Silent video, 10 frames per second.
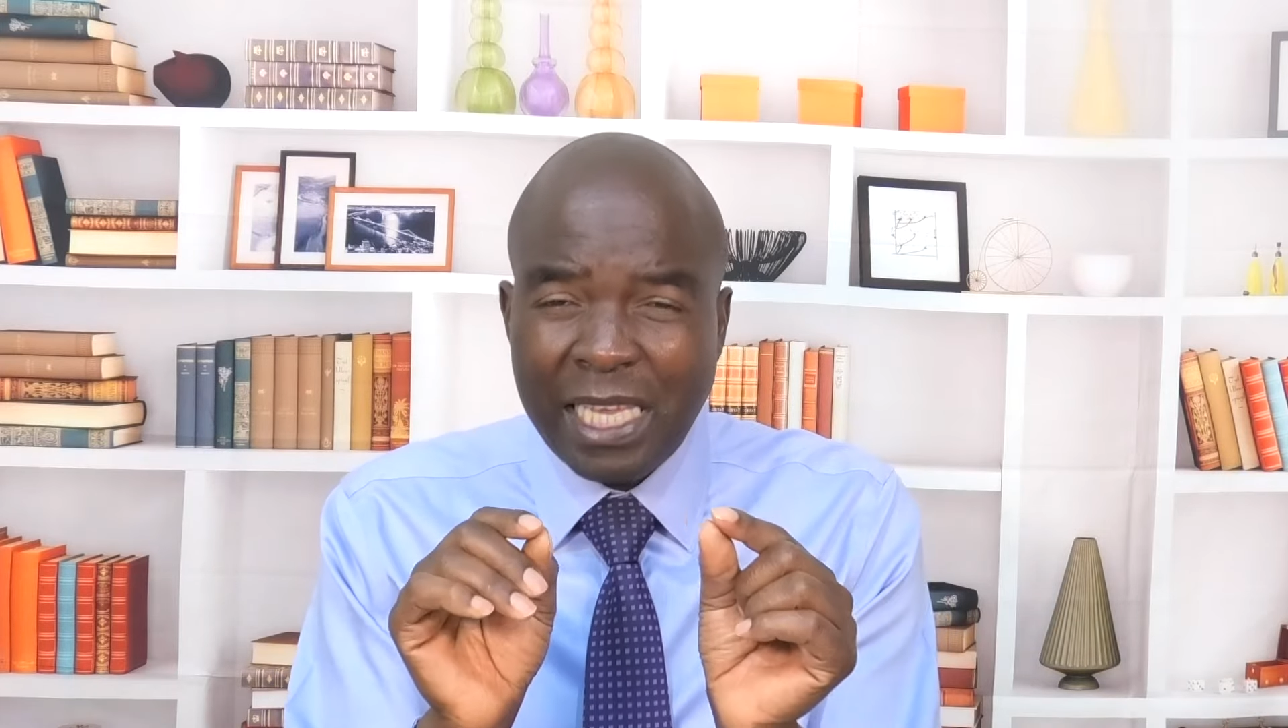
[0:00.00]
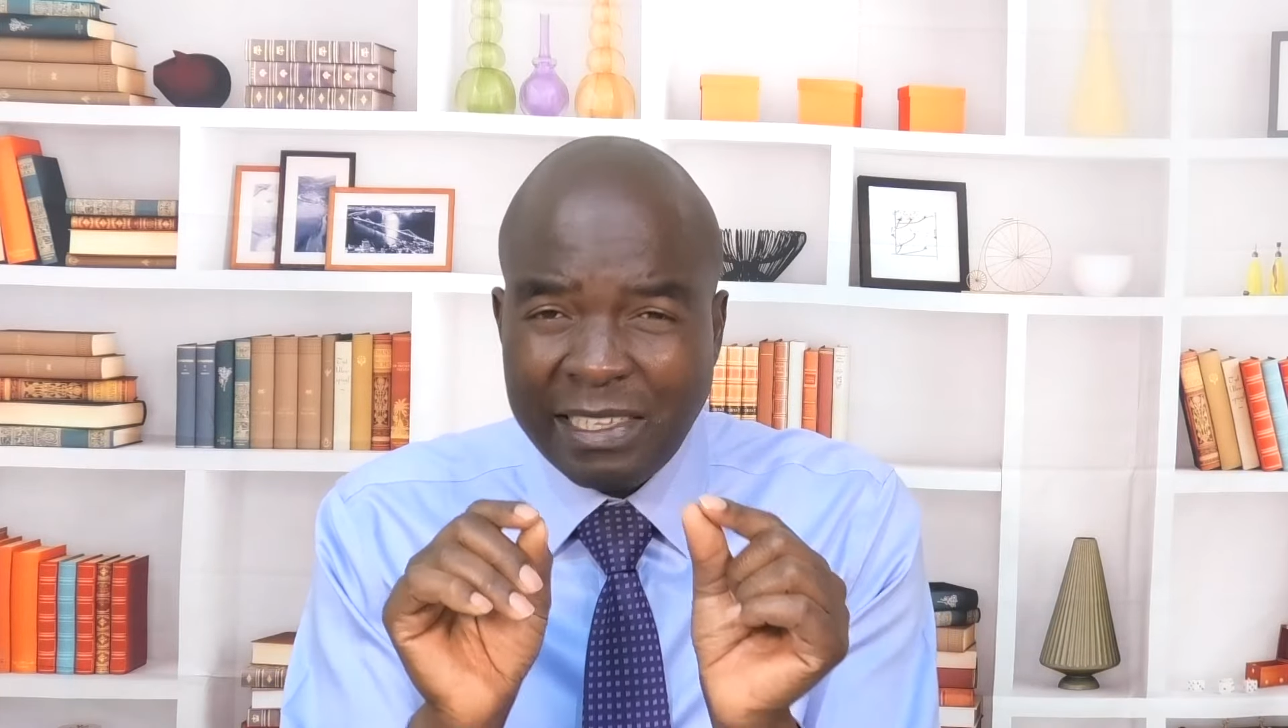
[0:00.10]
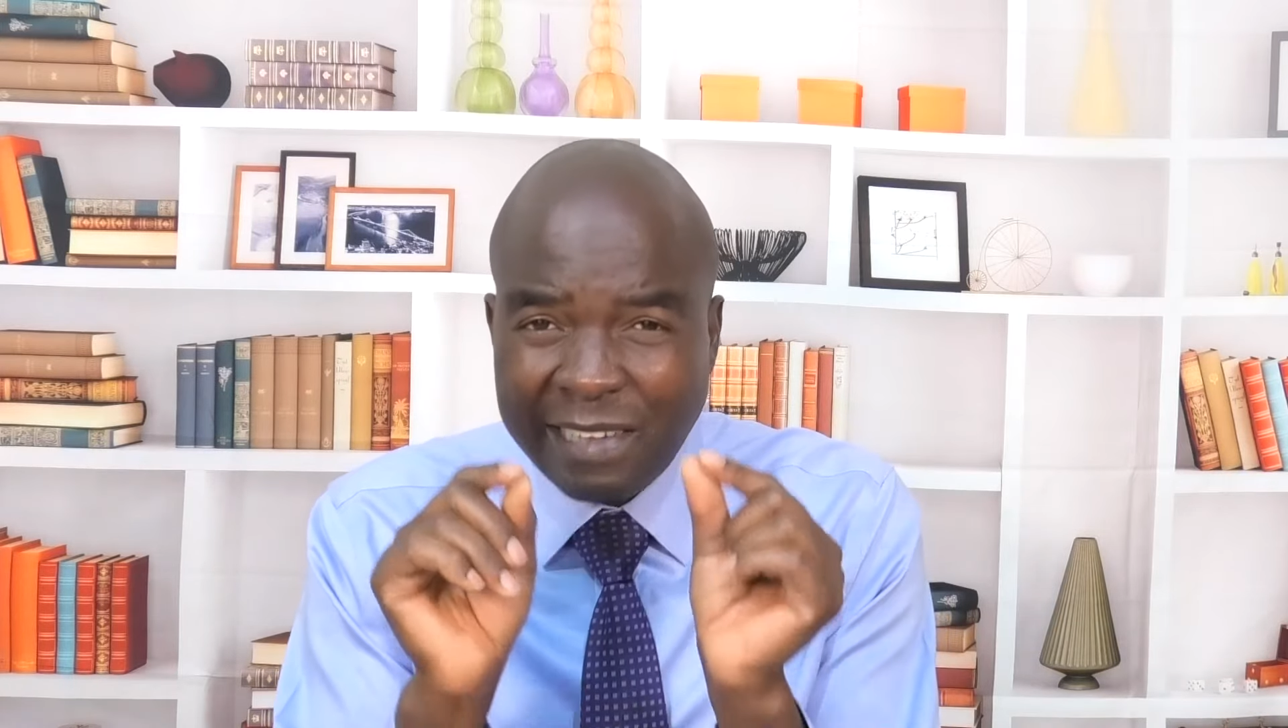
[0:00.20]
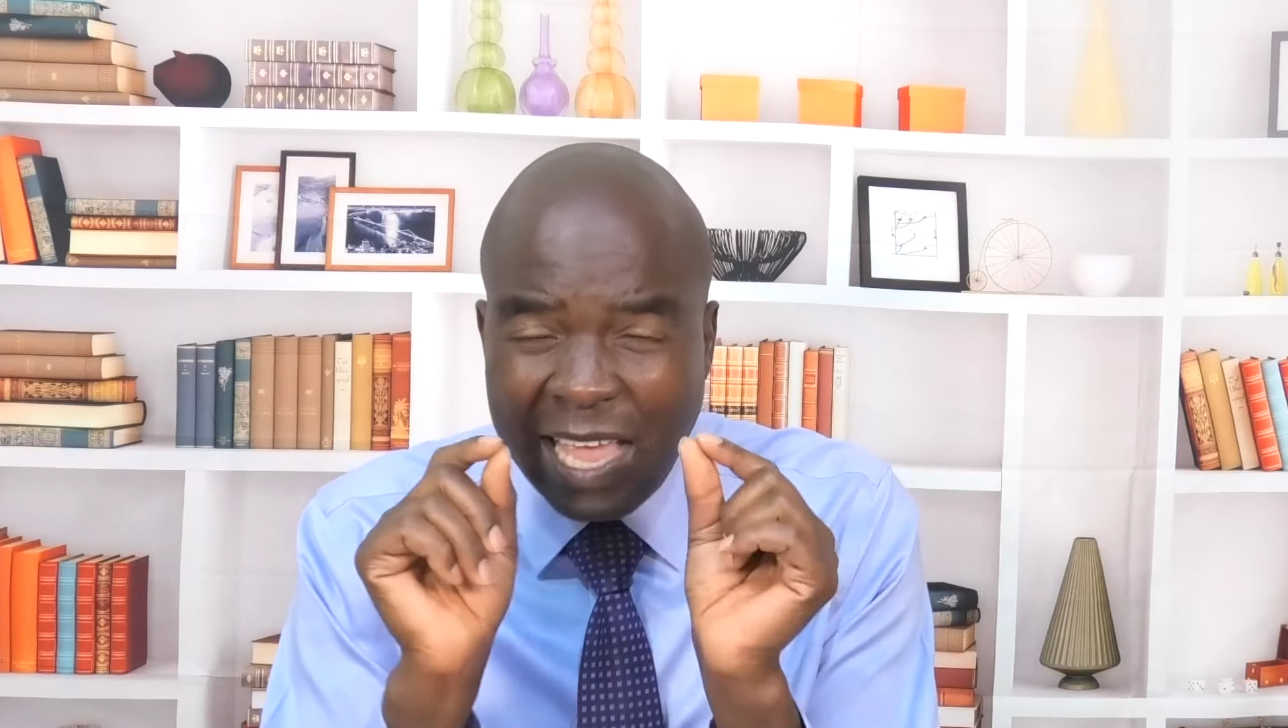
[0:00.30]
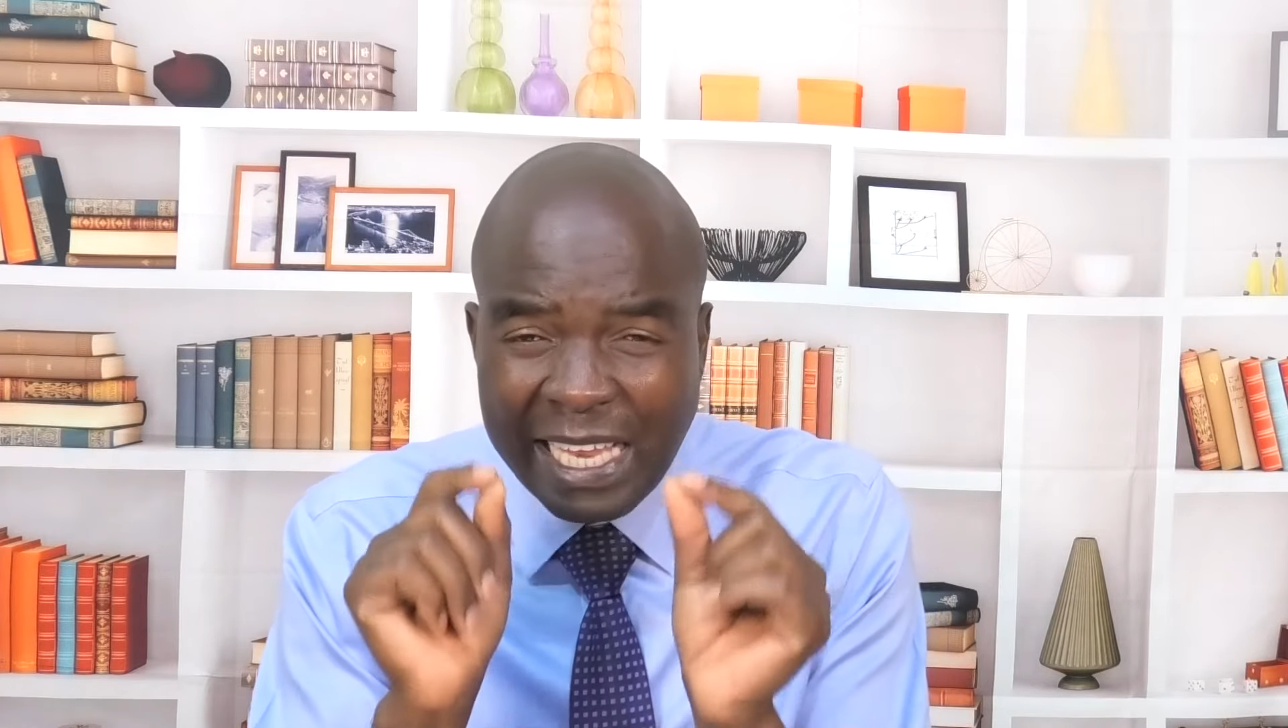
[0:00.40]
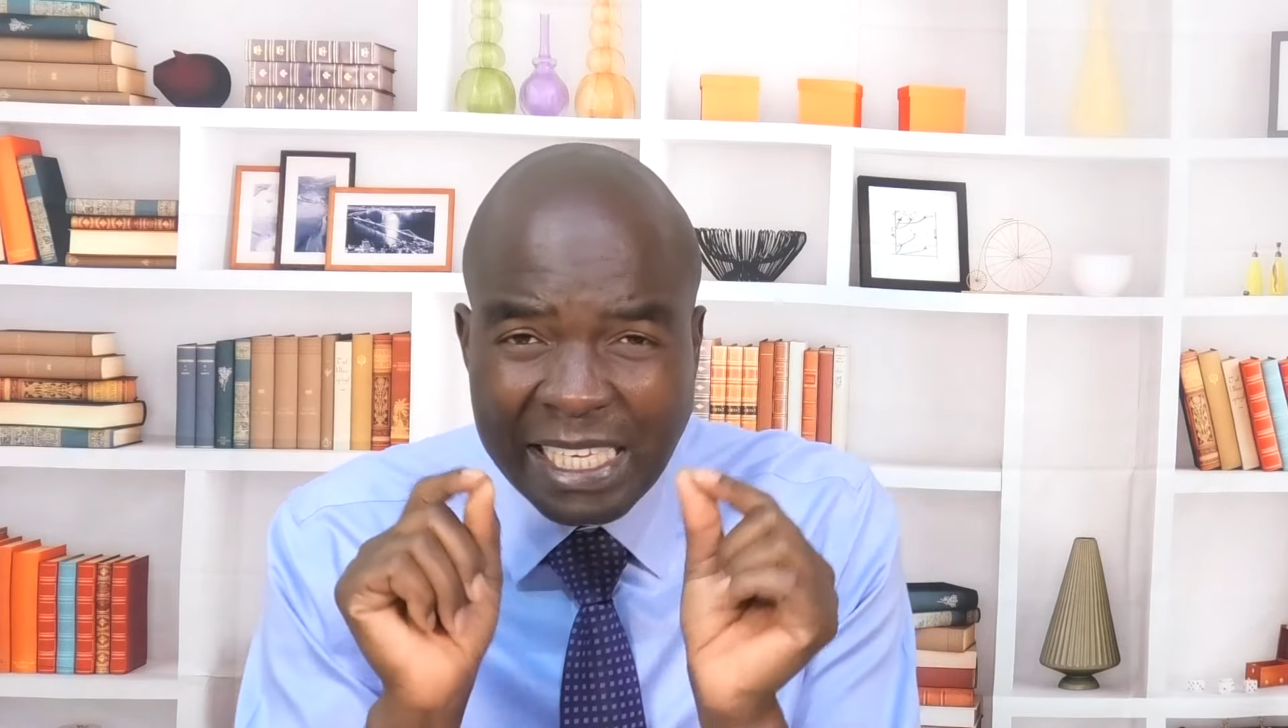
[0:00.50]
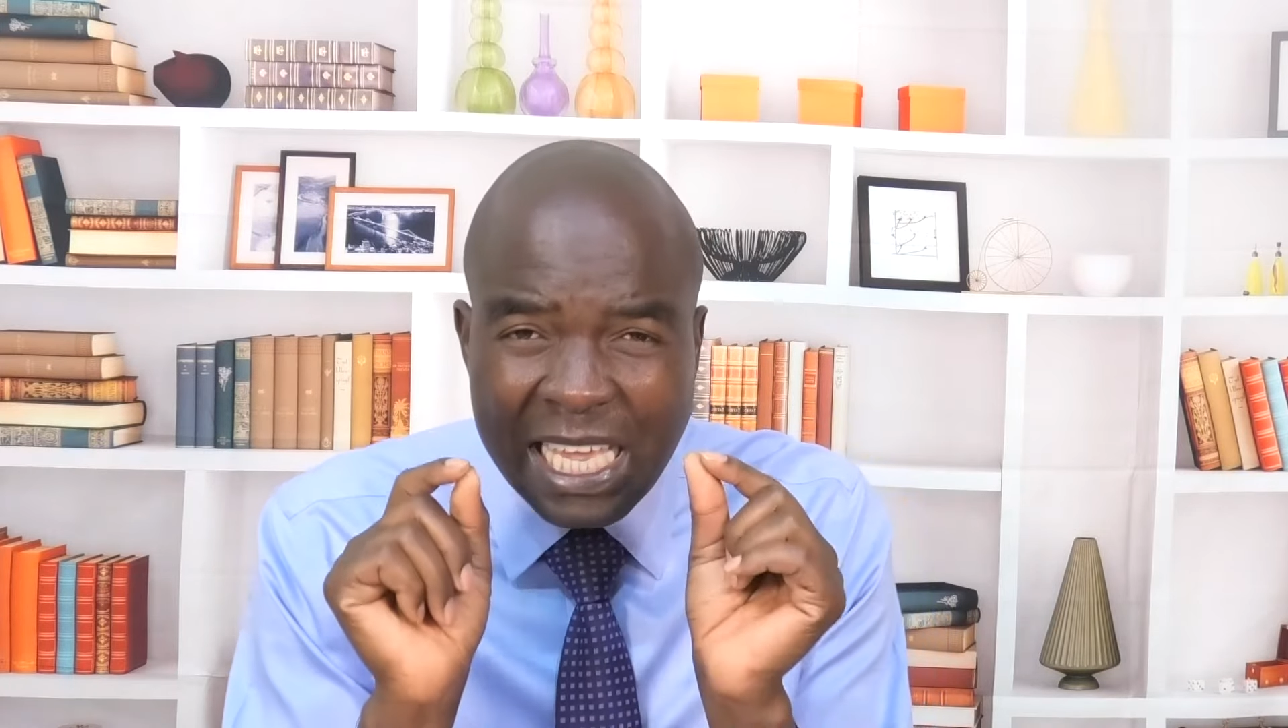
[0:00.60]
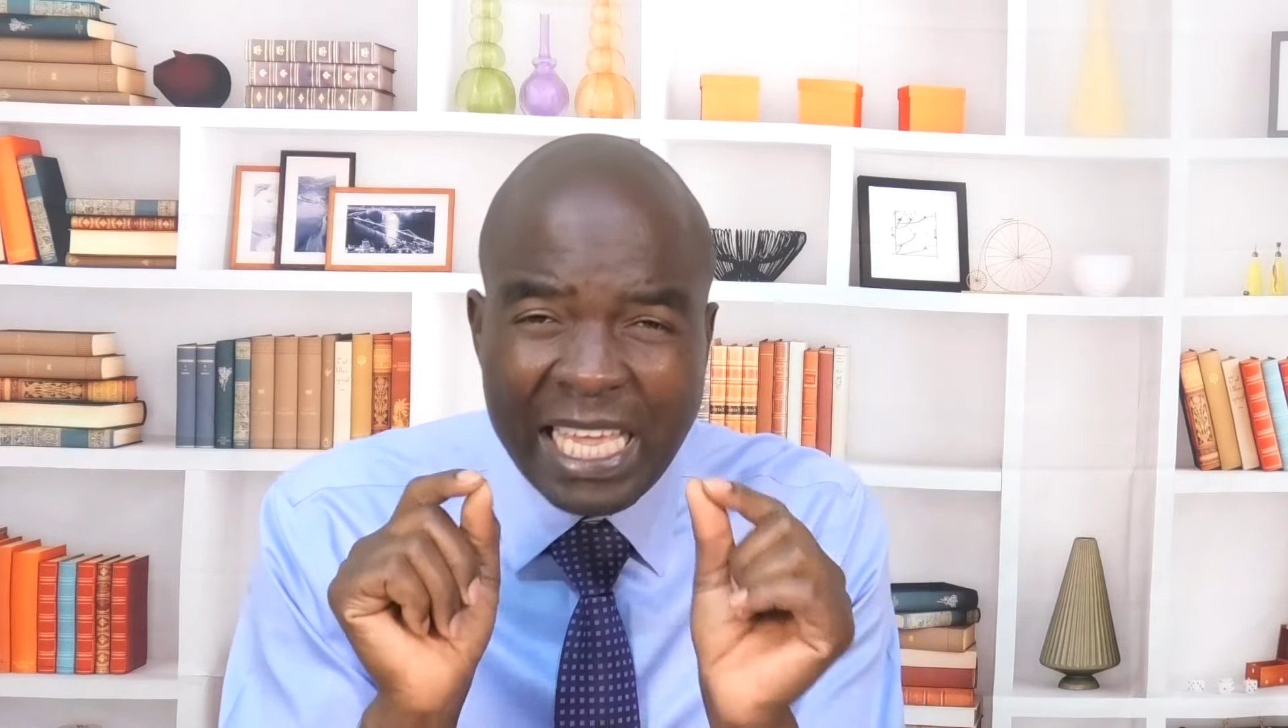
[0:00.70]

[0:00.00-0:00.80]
things and